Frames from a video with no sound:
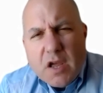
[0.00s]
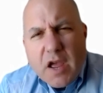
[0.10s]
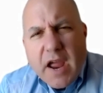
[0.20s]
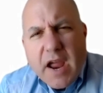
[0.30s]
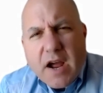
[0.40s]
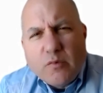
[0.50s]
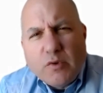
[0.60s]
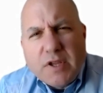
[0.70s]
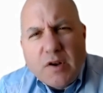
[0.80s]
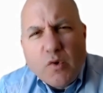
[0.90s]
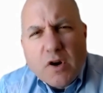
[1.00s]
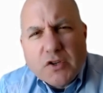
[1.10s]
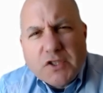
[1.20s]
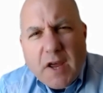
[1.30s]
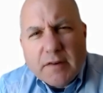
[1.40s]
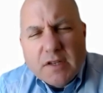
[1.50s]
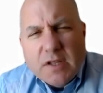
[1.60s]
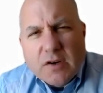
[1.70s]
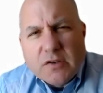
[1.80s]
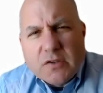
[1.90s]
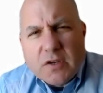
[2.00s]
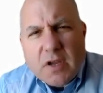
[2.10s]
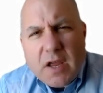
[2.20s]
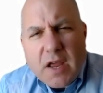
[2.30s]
And within 107, there's